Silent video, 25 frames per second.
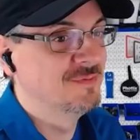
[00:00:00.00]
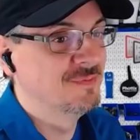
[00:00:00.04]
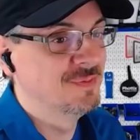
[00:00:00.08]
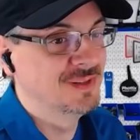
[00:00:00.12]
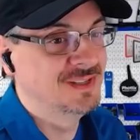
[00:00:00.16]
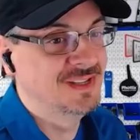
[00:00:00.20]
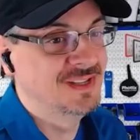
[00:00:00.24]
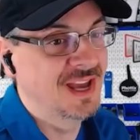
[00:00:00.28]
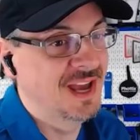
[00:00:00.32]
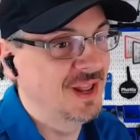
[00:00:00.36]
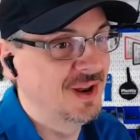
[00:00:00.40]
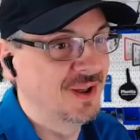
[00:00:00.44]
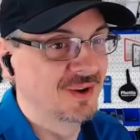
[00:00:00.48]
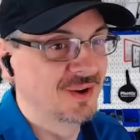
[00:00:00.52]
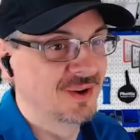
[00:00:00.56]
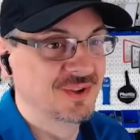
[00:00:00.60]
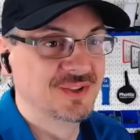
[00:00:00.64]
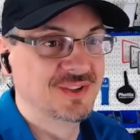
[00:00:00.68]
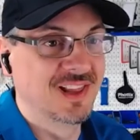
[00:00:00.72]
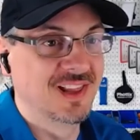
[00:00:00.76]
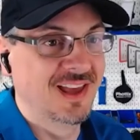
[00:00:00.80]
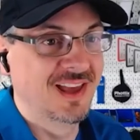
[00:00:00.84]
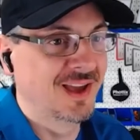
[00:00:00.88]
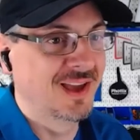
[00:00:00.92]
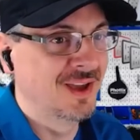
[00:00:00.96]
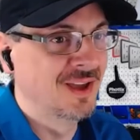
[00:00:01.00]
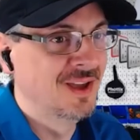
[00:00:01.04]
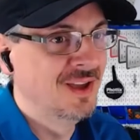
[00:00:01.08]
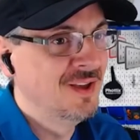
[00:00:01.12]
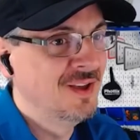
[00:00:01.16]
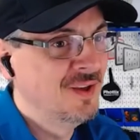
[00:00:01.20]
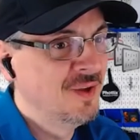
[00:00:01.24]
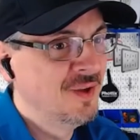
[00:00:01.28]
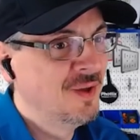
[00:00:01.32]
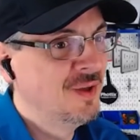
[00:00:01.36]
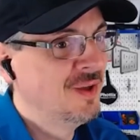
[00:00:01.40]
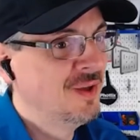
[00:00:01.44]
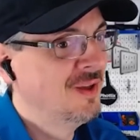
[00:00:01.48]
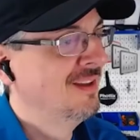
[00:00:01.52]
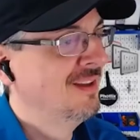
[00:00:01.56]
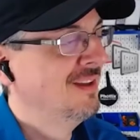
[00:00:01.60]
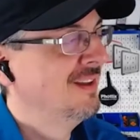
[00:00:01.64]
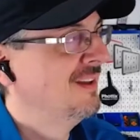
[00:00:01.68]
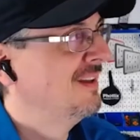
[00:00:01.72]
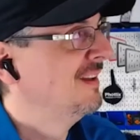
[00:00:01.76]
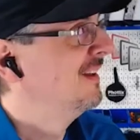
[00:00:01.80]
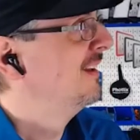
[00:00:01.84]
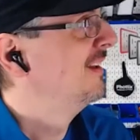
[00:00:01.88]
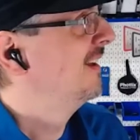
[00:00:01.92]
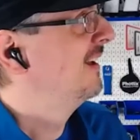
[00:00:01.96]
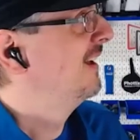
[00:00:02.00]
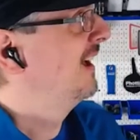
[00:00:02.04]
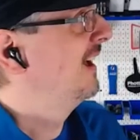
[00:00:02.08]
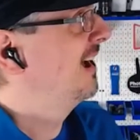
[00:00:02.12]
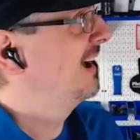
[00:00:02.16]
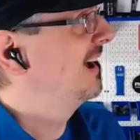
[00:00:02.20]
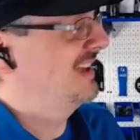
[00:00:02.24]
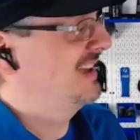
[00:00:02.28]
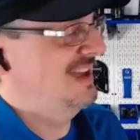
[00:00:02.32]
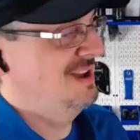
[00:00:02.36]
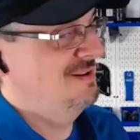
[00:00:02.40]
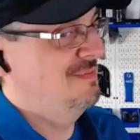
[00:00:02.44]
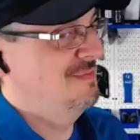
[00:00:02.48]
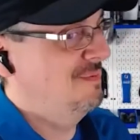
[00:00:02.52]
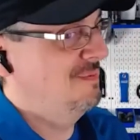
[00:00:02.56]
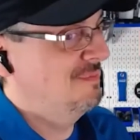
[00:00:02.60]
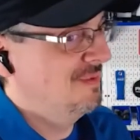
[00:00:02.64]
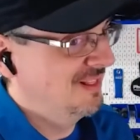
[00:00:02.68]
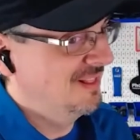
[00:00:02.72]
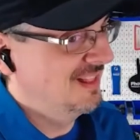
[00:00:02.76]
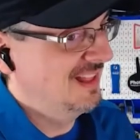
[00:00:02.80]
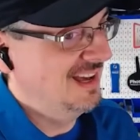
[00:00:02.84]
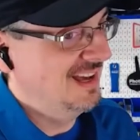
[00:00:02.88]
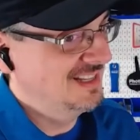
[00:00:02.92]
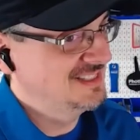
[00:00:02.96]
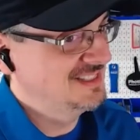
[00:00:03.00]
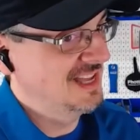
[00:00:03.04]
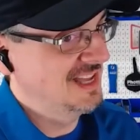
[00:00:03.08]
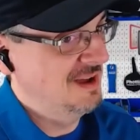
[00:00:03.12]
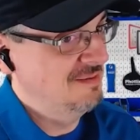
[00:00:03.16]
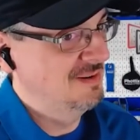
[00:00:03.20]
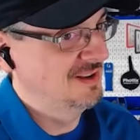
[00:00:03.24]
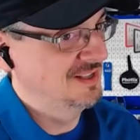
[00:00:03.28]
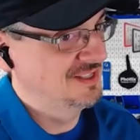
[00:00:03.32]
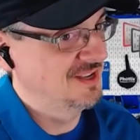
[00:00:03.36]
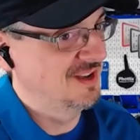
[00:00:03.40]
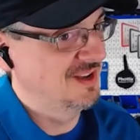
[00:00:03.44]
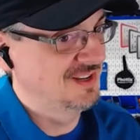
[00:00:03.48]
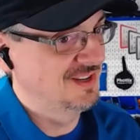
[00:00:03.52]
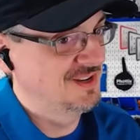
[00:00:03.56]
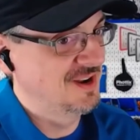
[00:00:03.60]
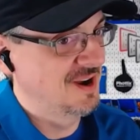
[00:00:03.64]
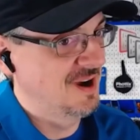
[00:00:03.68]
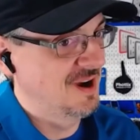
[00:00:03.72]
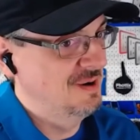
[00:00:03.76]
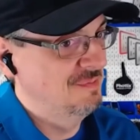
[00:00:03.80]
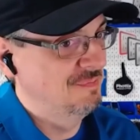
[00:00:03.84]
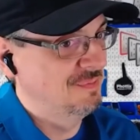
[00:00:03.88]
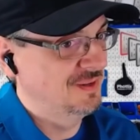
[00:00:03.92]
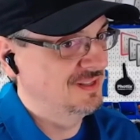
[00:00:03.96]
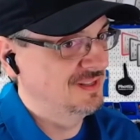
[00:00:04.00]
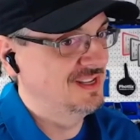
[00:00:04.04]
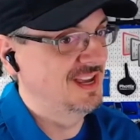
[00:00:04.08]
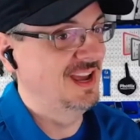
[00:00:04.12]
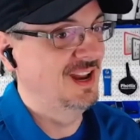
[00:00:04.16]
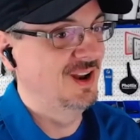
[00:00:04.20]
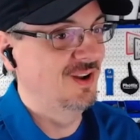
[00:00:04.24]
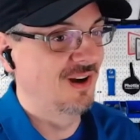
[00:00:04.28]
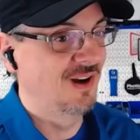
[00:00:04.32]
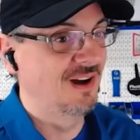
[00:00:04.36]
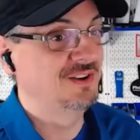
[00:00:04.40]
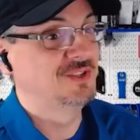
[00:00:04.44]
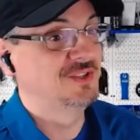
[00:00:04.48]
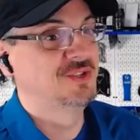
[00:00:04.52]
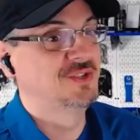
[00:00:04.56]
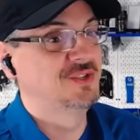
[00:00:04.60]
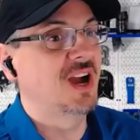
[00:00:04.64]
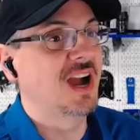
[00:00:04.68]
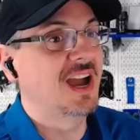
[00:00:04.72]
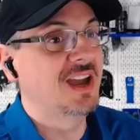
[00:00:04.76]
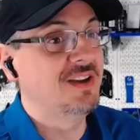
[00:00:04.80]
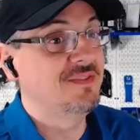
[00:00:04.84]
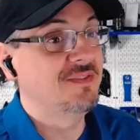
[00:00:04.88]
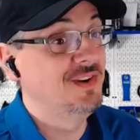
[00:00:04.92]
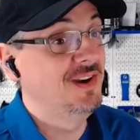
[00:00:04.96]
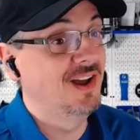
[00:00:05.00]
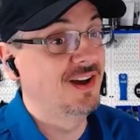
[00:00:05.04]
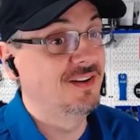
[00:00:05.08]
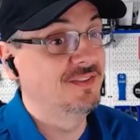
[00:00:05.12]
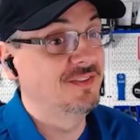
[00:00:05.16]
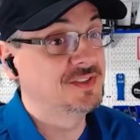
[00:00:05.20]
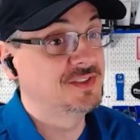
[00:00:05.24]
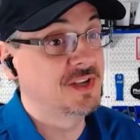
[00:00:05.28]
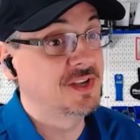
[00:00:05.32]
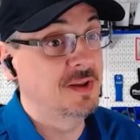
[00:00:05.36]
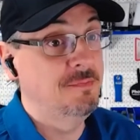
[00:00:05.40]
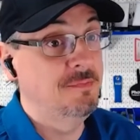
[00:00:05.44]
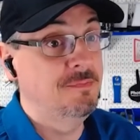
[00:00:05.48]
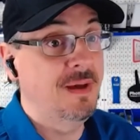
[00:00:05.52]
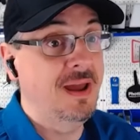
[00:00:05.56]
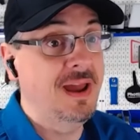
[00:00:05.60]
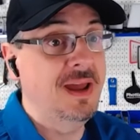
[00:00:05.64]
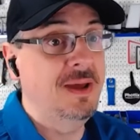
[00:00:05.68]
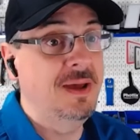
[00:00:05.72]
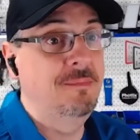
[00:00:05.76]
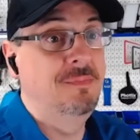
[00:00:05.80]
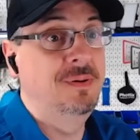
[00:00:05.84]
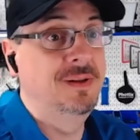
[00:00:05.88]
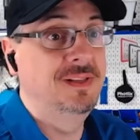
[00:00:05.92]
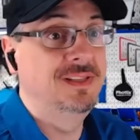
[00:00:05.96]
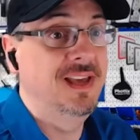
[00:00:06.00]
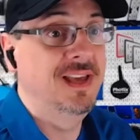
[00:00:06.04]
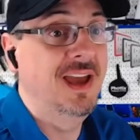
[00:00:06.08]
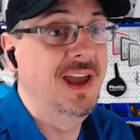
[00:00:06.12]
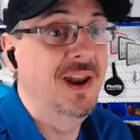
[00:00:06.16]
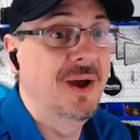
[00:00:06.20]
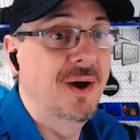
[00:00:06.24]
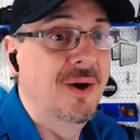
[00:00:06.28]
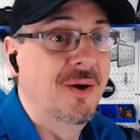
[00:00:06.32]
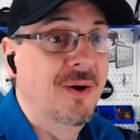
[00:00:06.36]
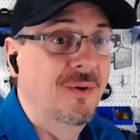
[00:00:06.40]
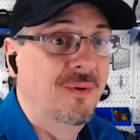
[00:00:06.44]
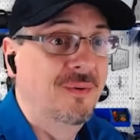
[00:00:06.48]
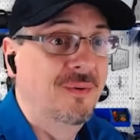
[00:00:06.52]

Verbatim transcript: of potatoes. Like, I can't remember last time I saw a darn potato. I was driving and all of a sudden, bam, potatoes.